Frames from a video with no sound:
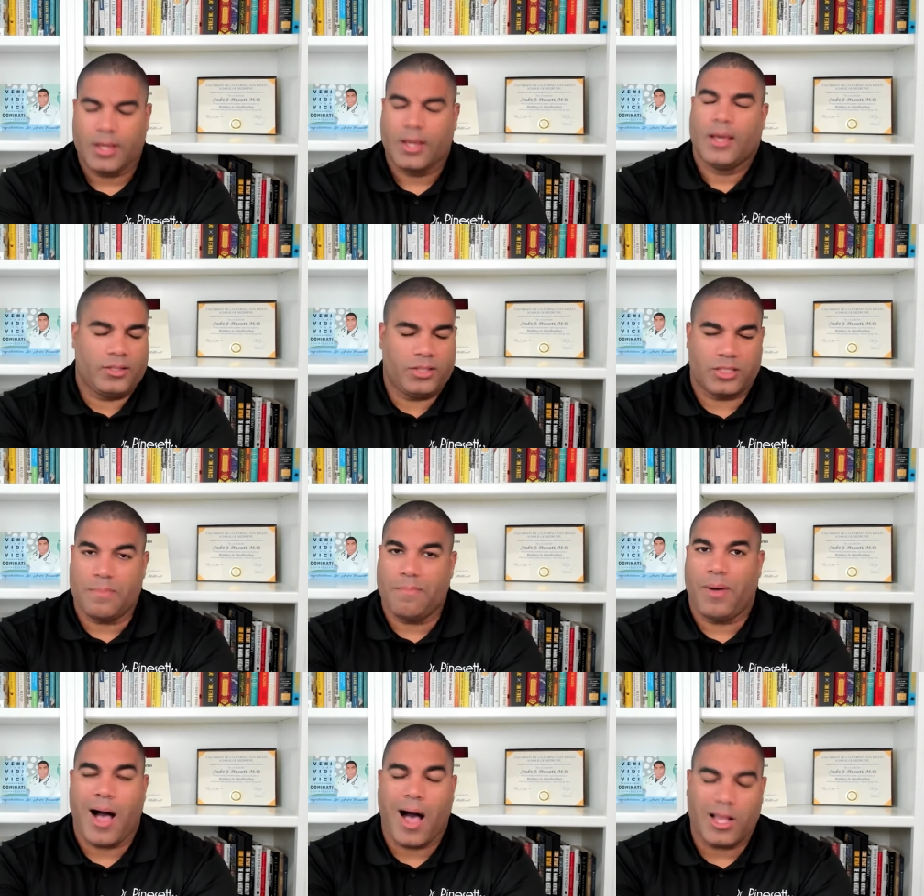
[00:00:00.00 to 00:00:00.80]
It's just
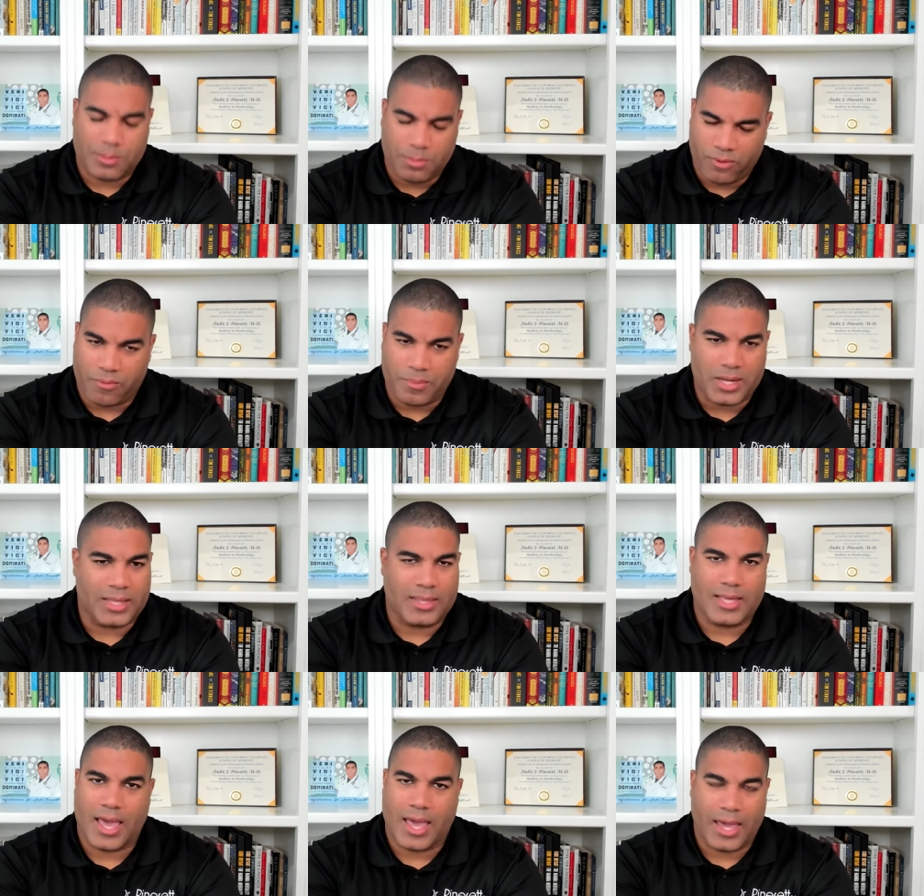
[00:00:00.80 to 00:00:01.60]
impossible for me to
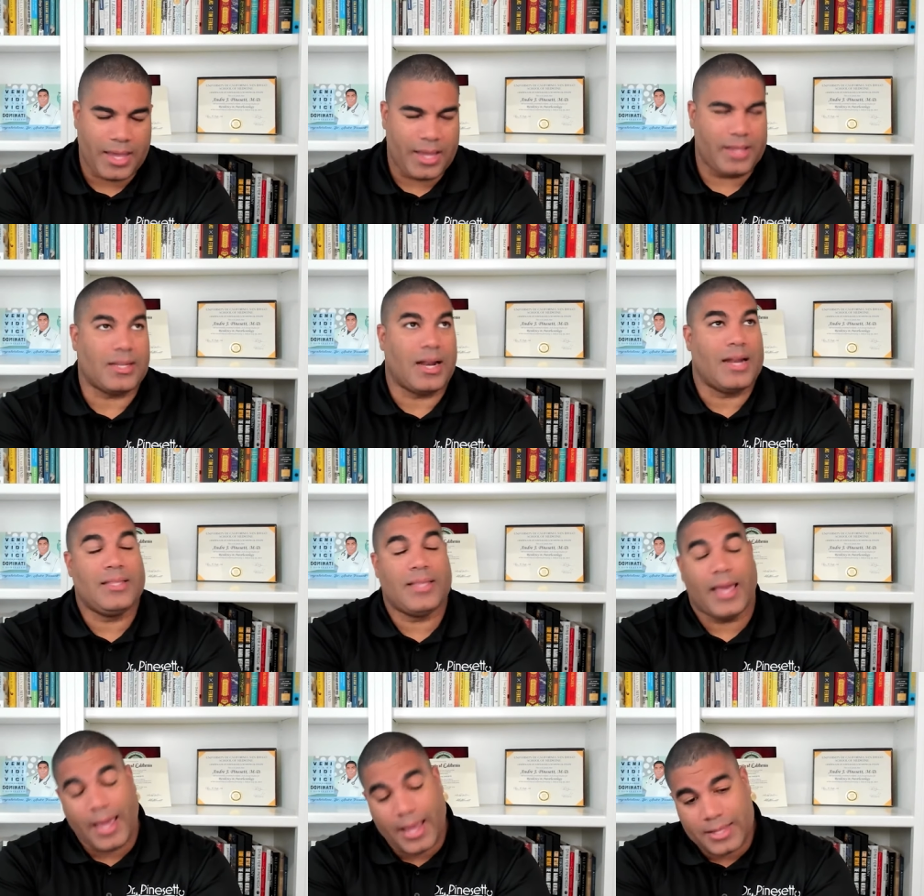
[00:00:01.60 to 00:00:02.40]
get the A's and I
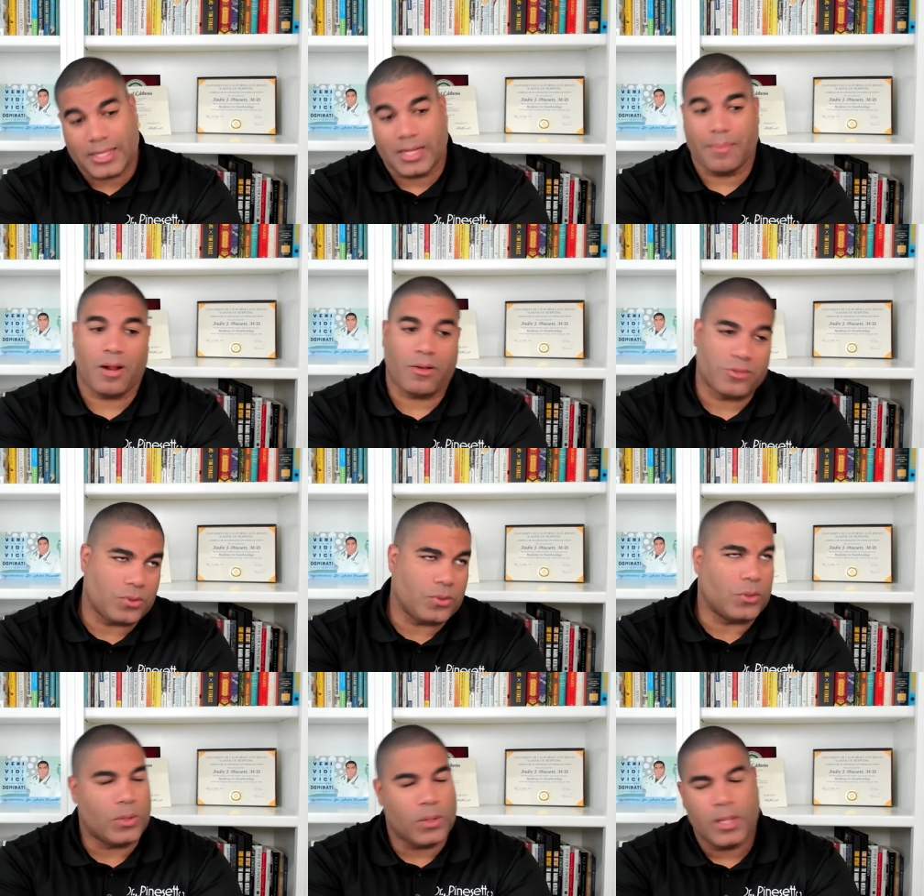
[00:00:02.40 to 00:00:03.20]
need the A's to get into medical
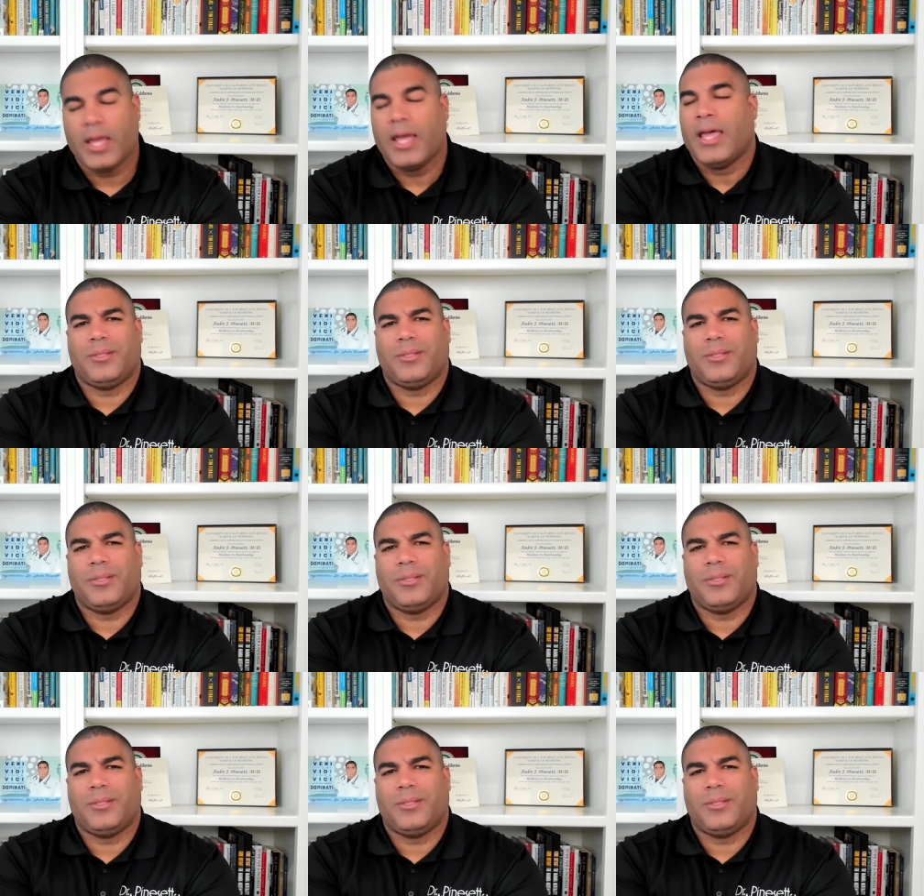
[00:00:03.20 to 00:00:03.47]
school.